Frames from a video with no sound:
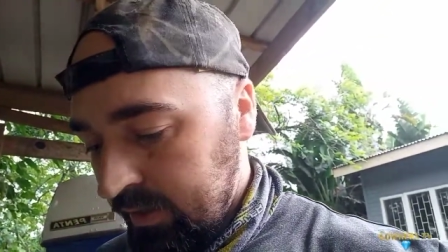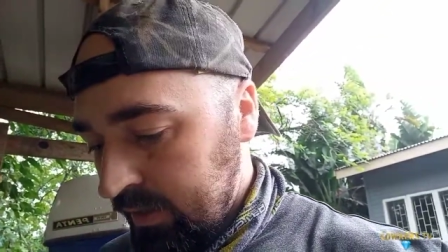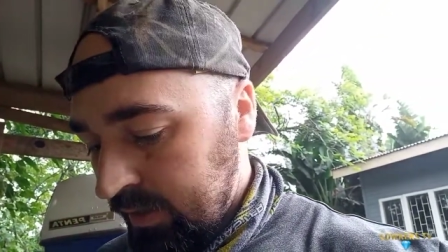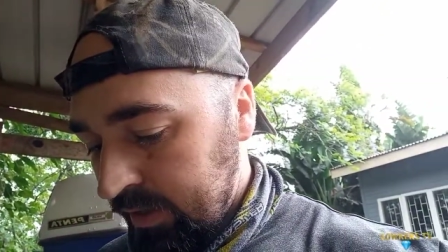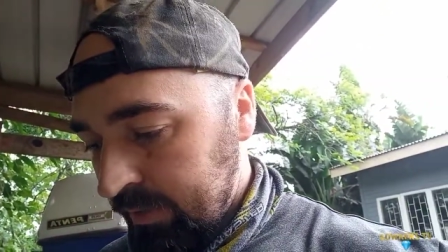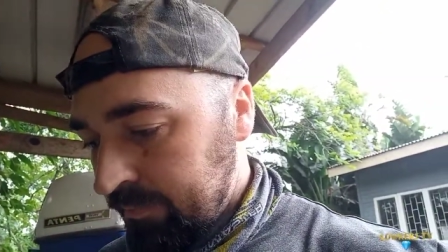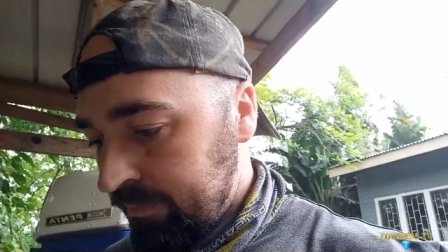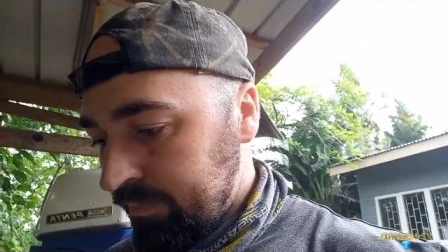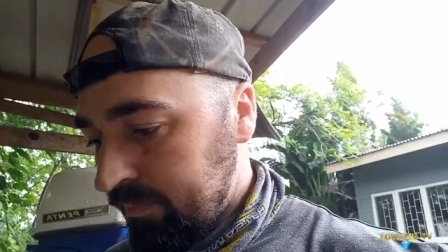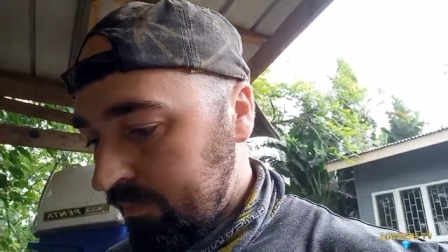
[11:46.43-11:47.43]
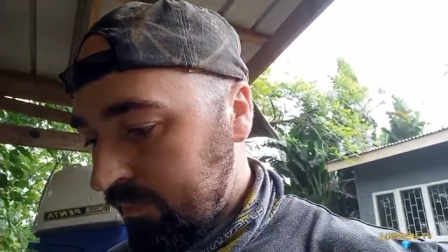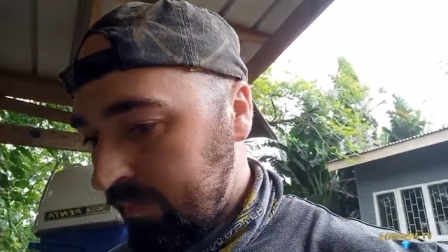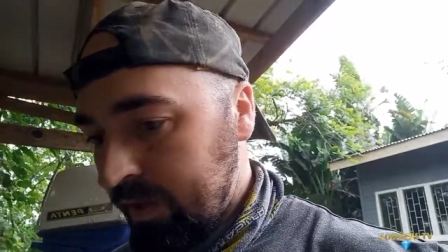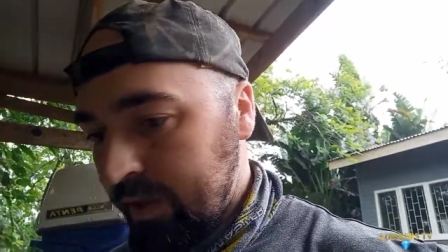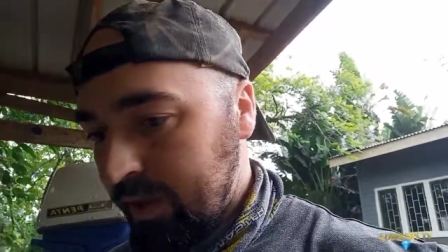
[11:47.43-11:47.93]
I'm
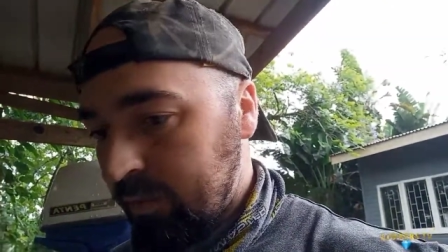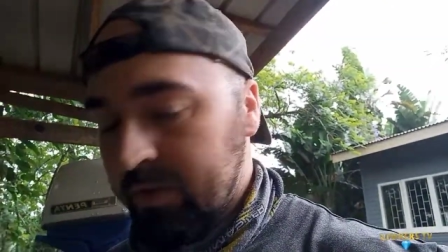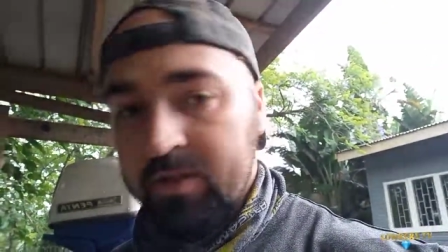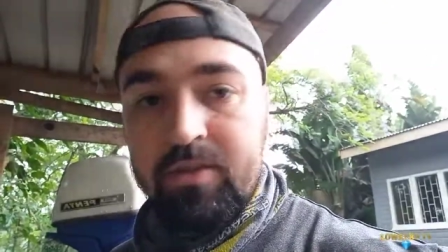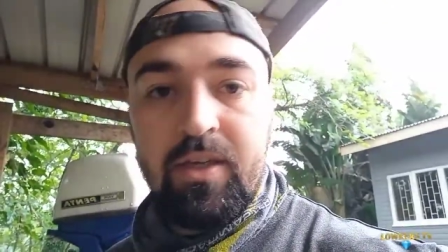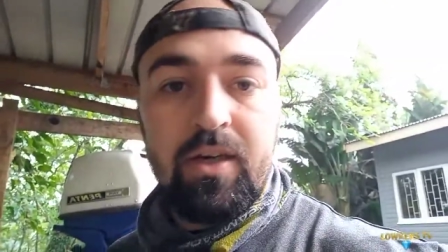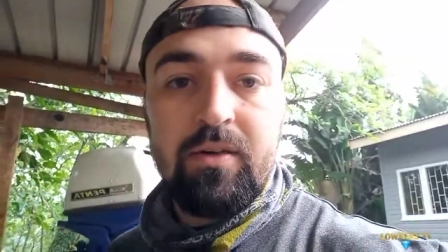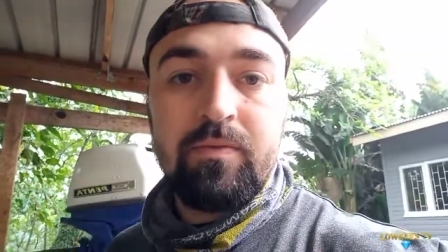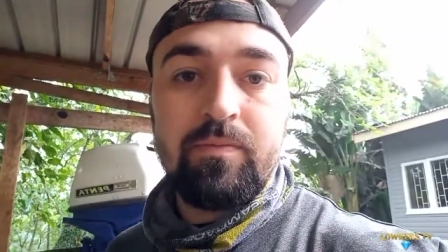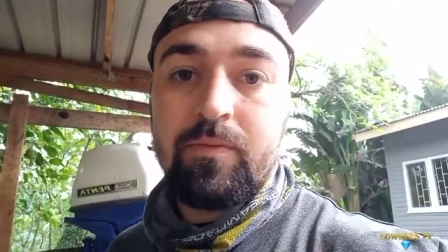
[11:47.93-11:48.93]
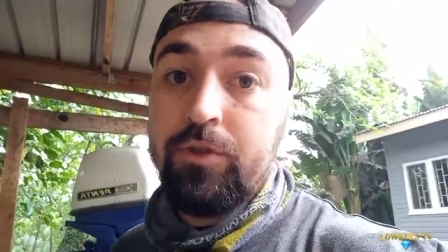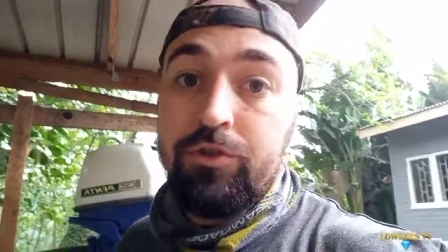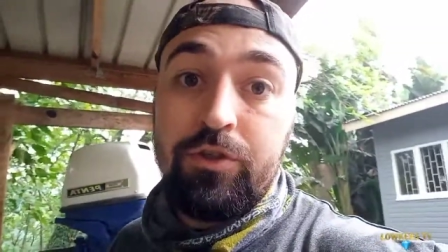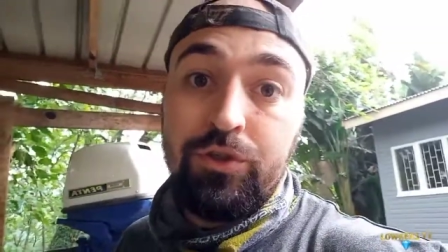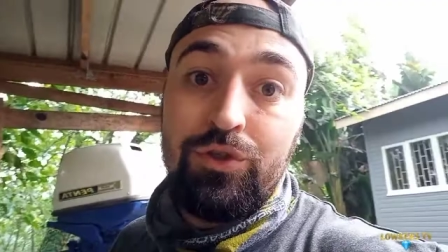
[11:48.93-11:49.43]
just
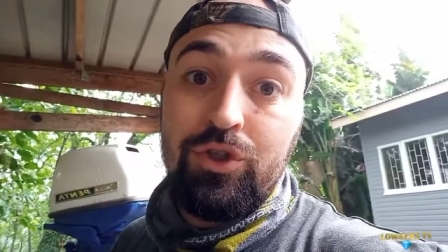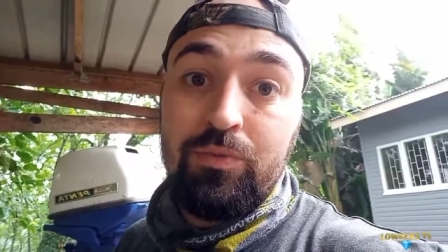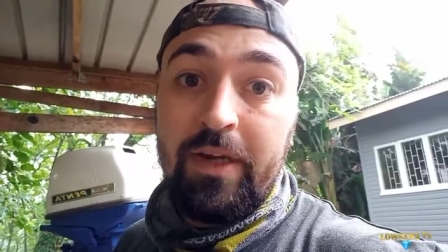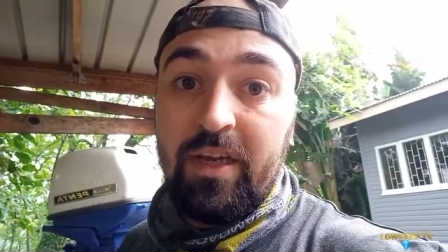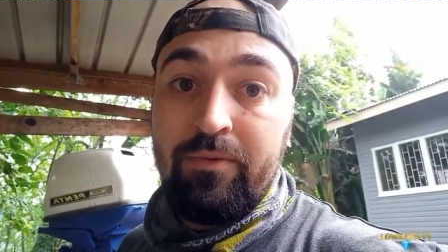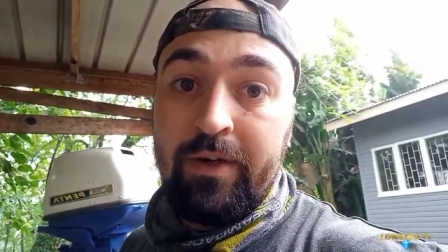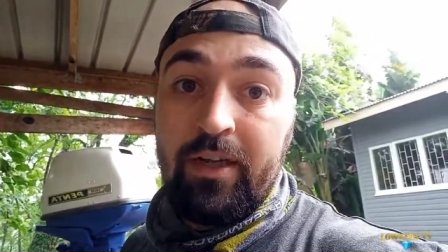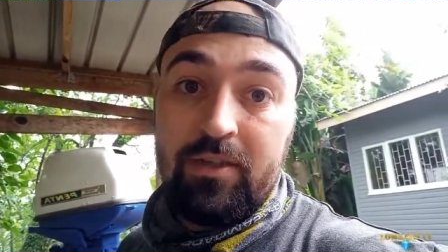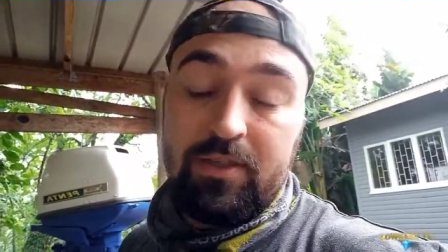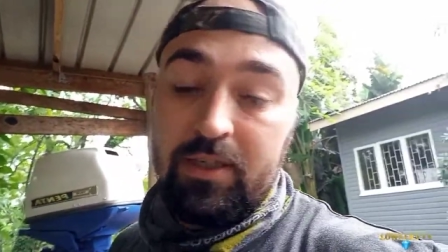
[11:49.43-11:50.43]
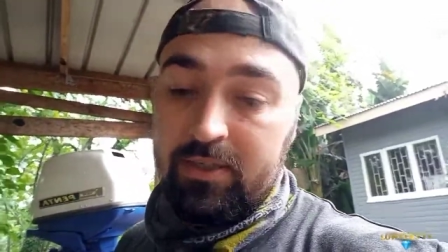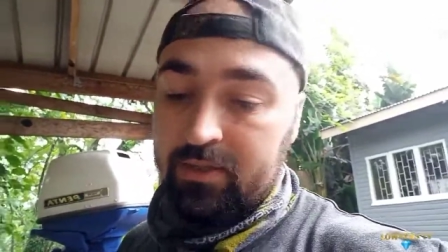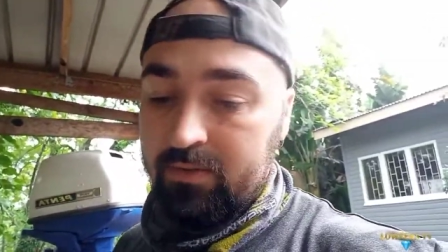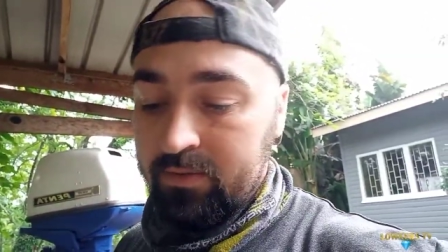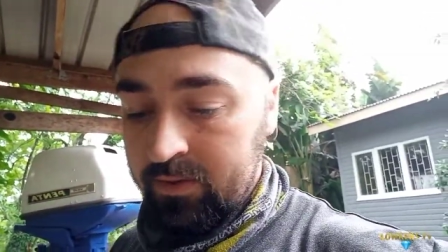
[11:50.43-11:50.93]
using YouTube like everybody else
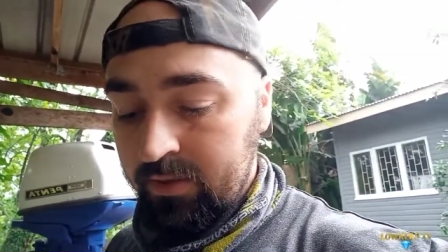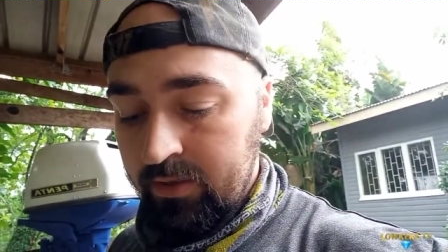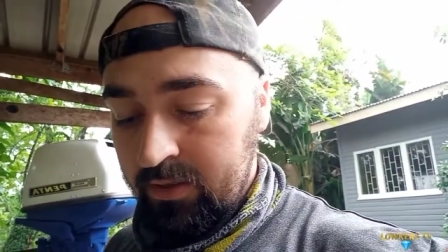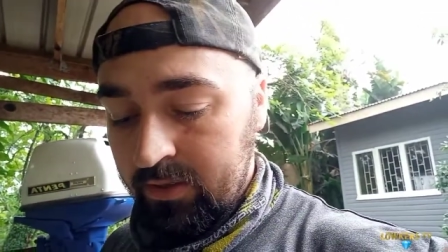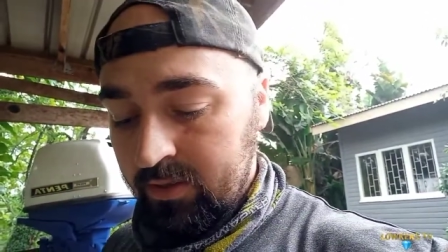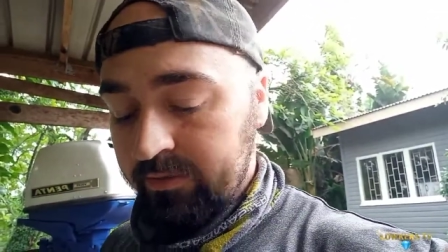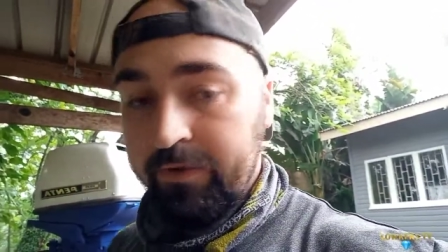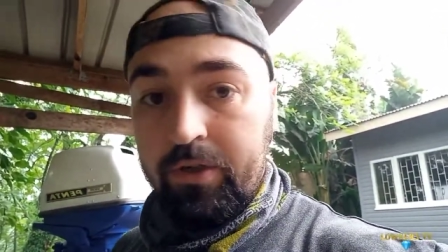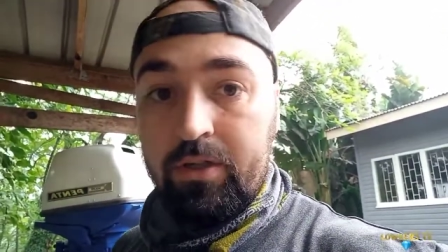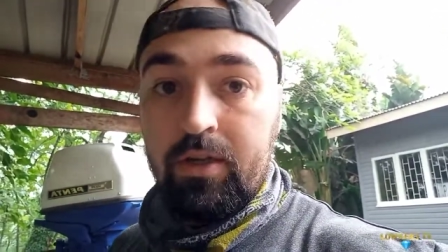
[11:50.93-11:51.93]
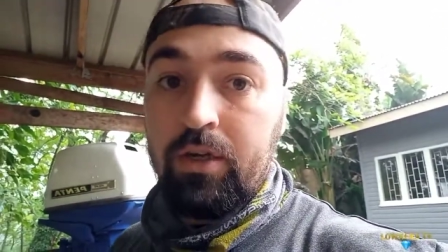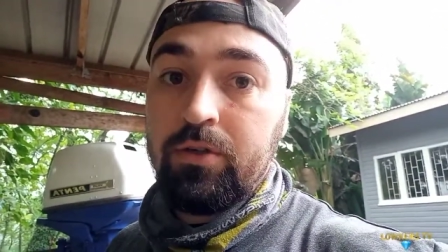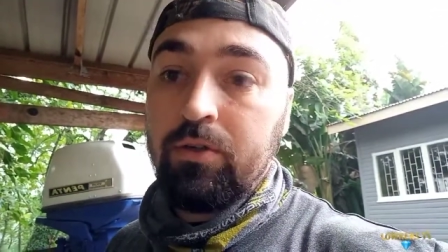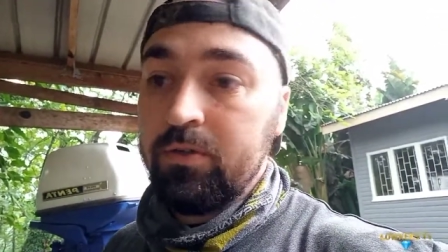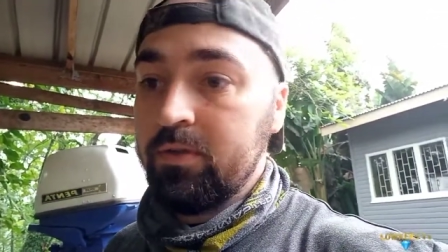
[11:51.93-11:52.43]
does, and phoning the
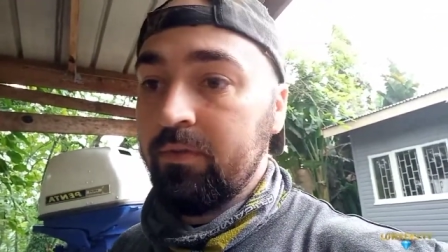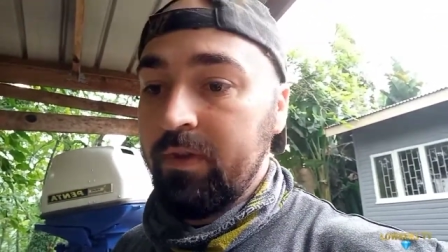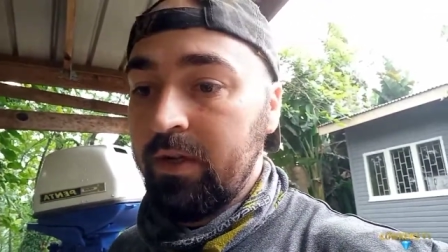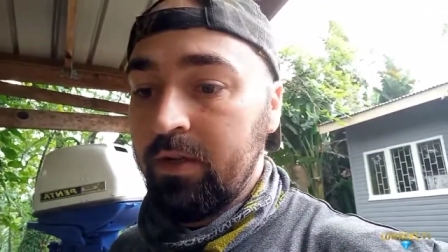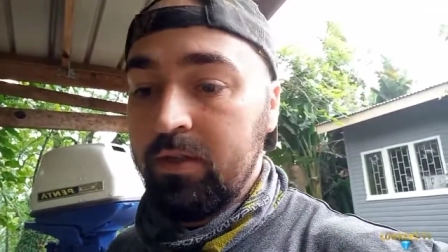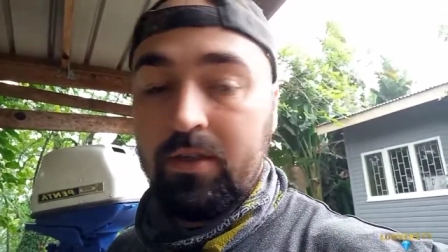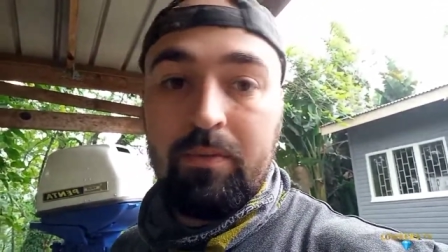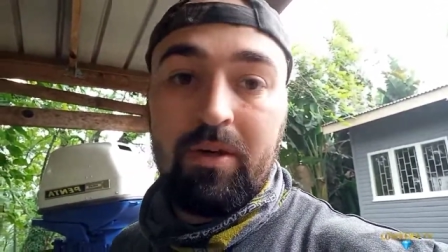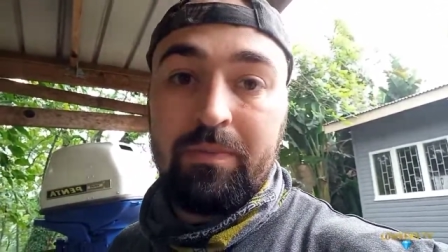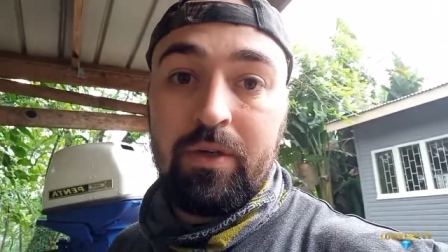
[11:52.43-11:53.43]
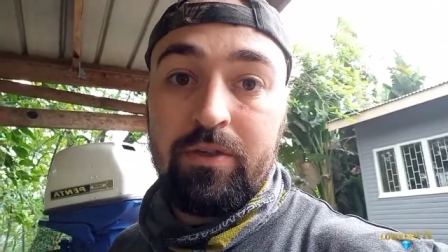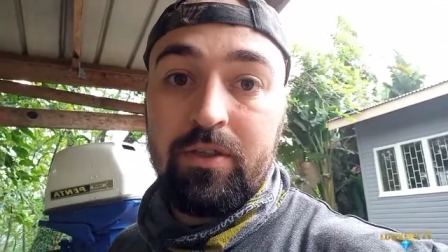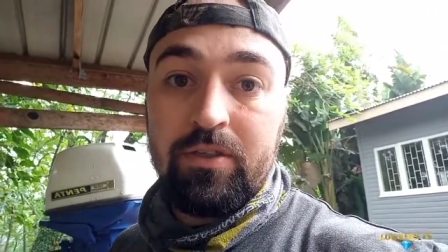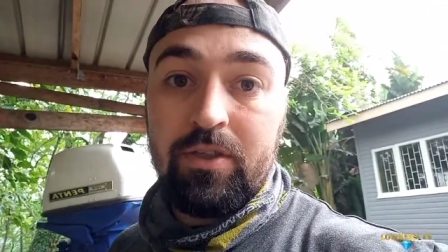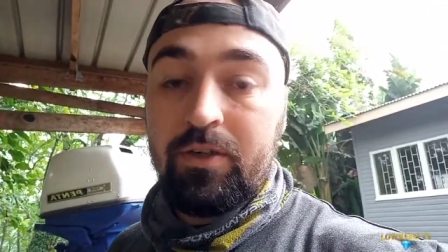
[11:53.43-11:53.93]
locals if they know anything about
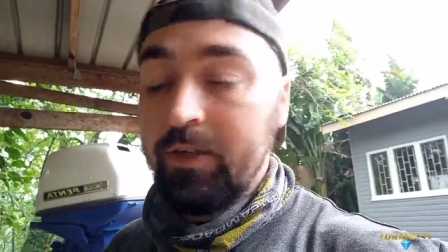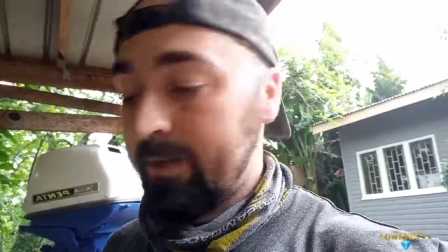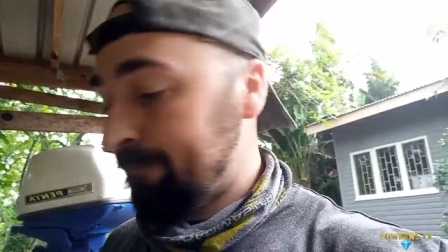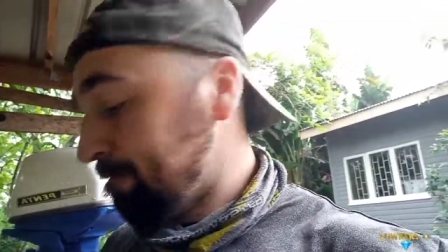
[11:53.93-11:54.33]
boating. So yeah,